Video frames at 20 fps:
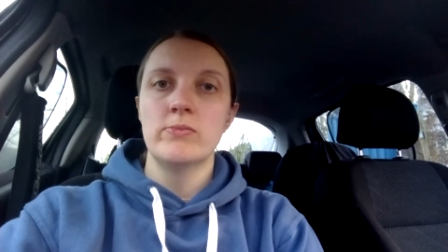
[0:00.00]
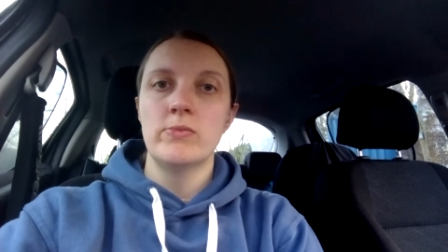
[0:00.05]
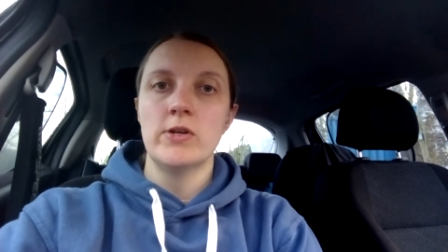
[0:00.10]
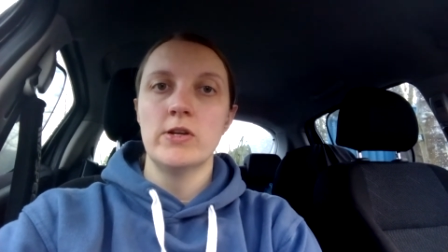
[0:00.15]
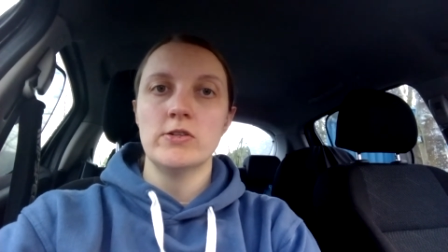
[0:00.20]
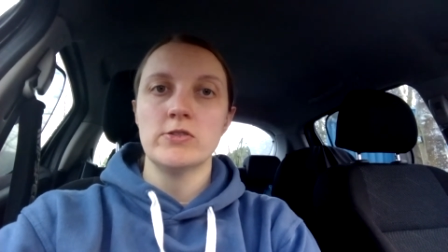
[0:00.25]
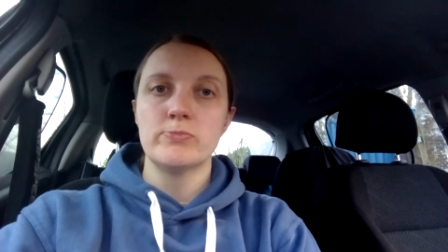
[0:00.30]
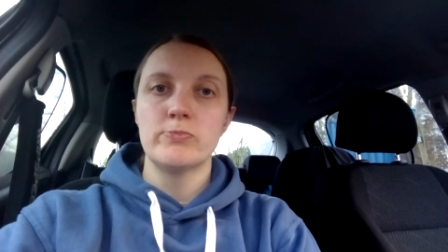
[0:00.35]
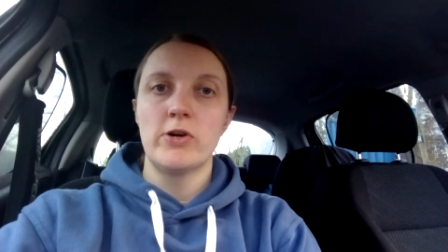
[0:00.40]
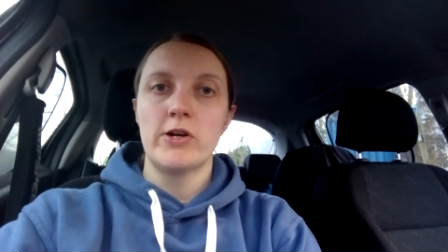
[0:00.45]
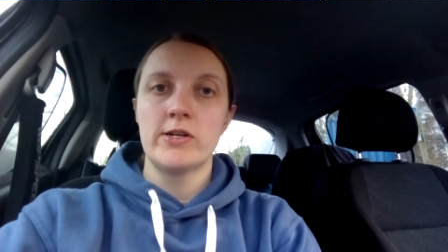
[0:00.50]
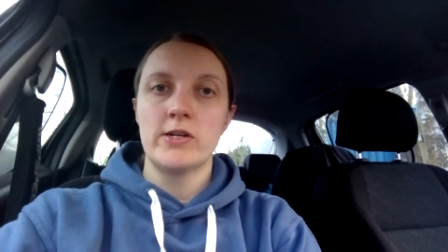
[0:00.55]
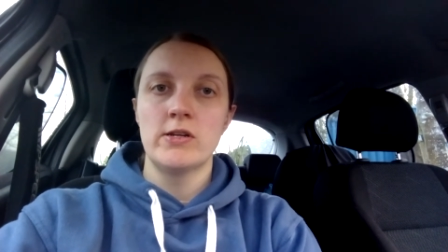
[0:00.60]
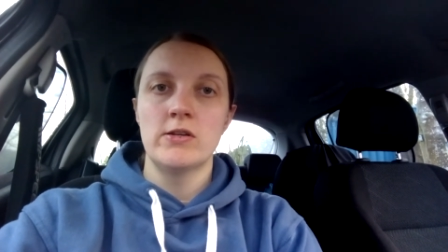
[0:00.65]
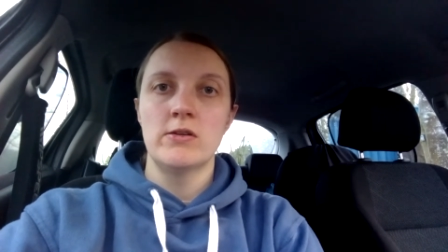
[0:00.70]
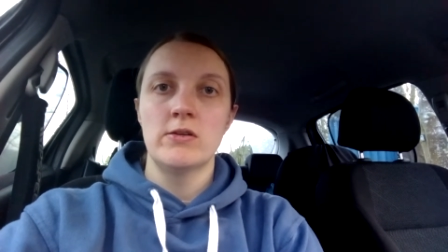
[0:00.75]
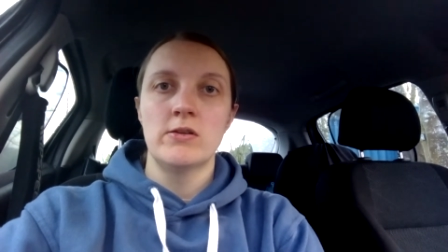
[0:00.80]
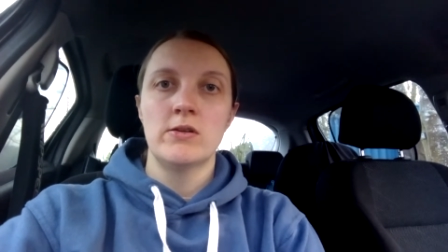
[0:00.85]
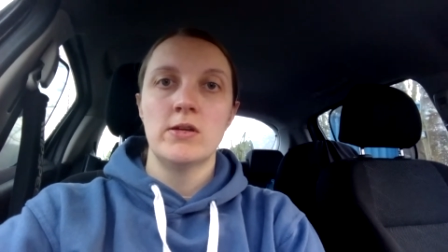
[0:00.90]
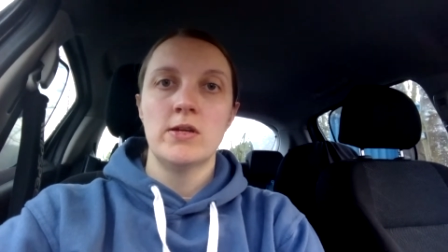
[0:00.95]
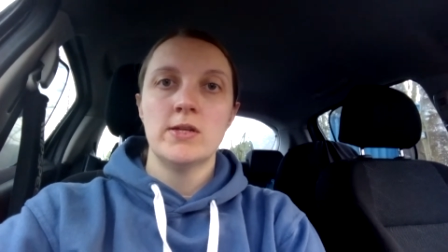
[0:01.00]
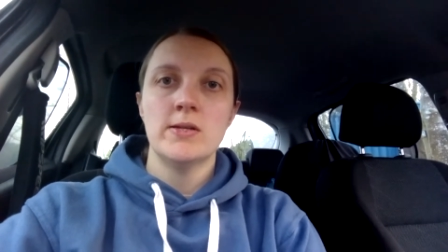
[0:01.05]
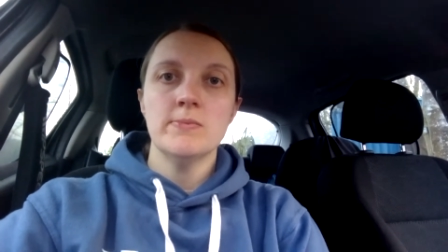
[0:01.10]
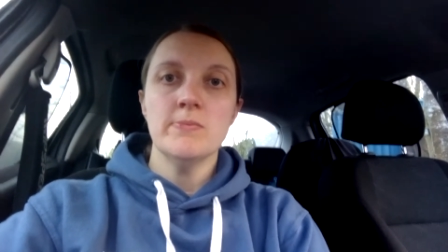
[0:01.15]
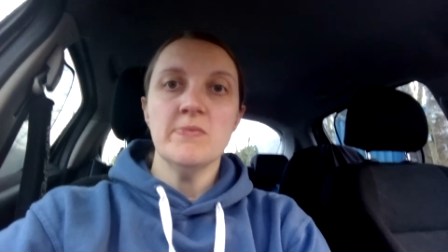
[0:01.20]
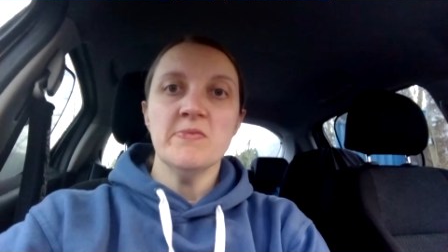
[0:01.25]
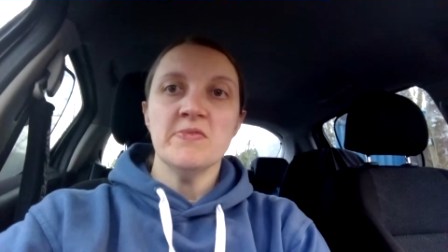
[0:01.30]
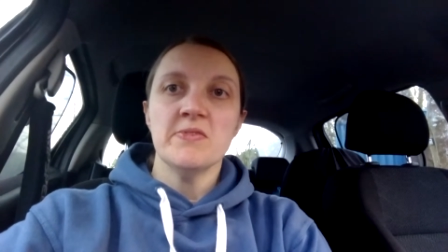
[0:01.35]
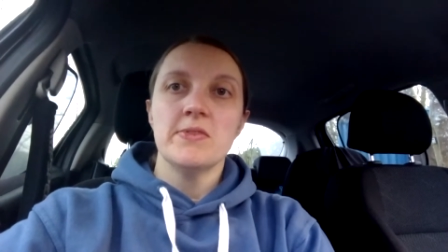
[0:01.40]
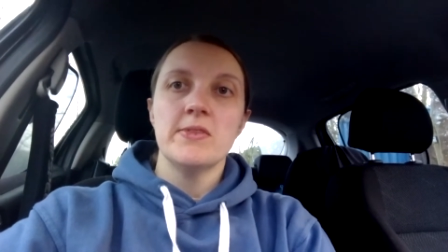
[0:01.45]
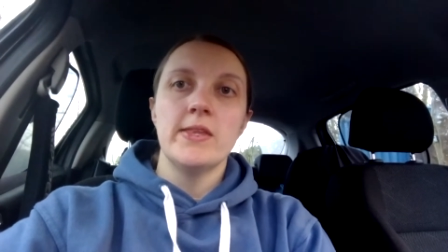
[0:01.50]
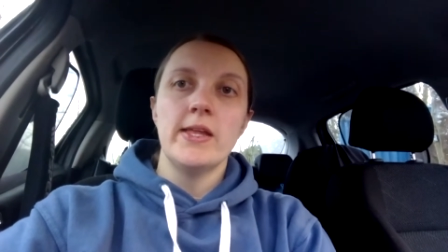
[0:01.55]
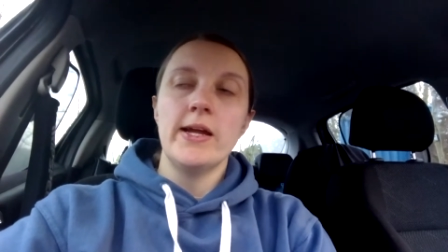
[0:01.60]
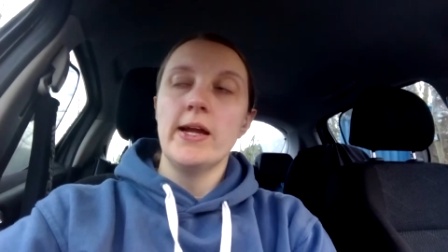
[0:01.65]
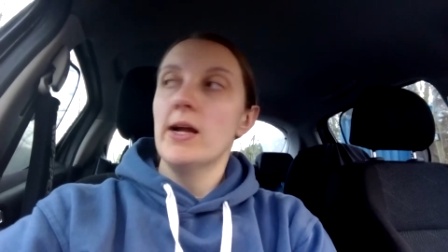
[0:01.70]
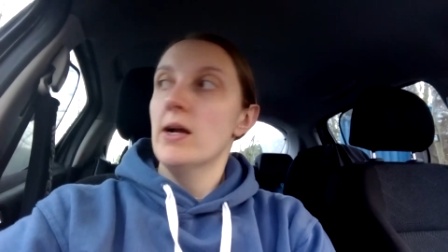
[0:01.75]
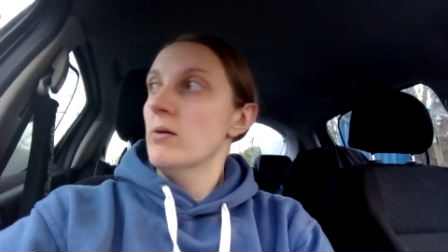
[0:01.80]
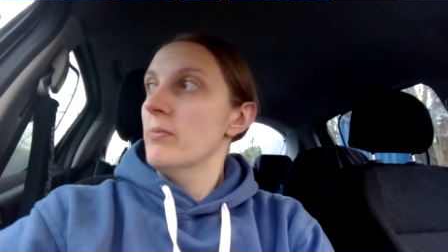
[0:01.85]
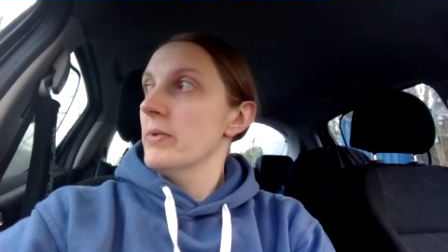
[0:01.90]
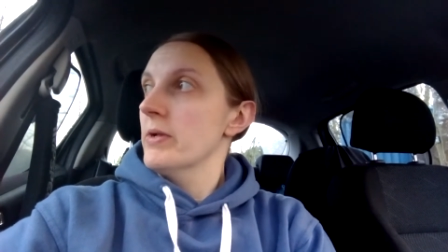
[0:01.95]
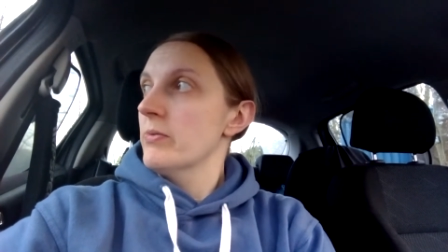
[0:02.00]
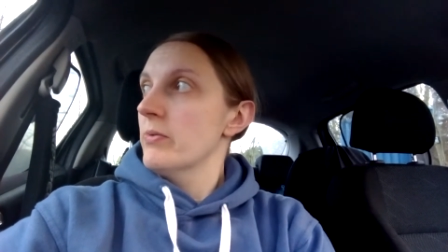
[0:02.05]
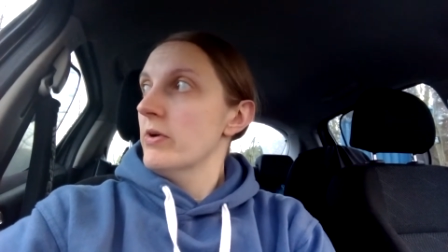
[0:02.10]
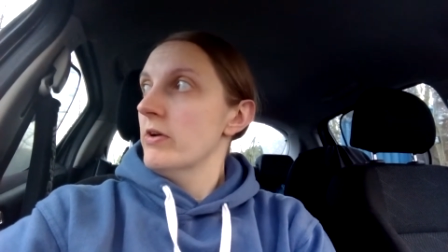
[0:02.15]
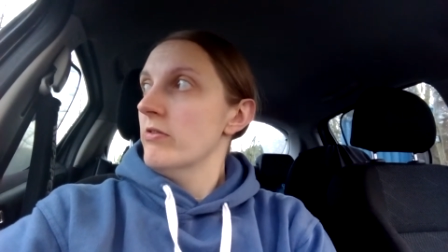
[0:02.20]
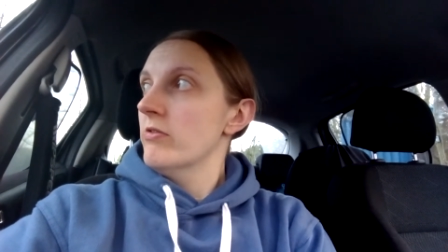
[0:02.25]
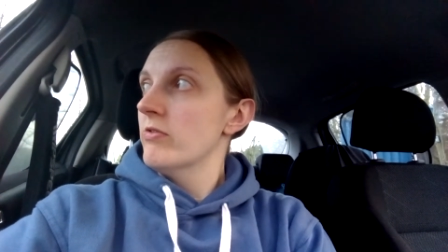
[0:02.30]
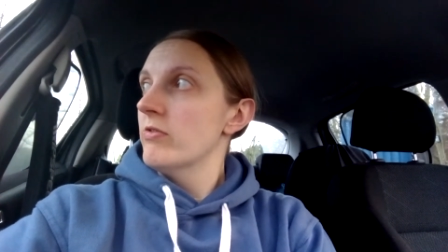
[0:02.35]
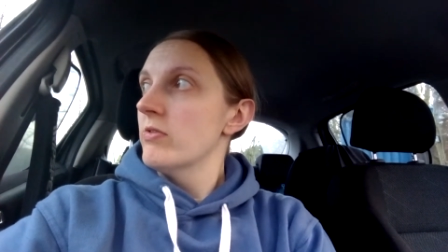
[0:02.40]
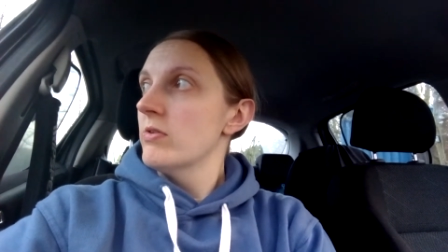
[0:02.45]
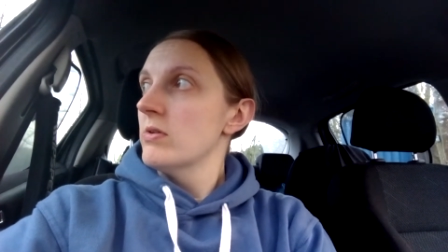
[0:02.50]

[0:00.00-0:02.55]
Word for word: when I was pregnant. They helped me with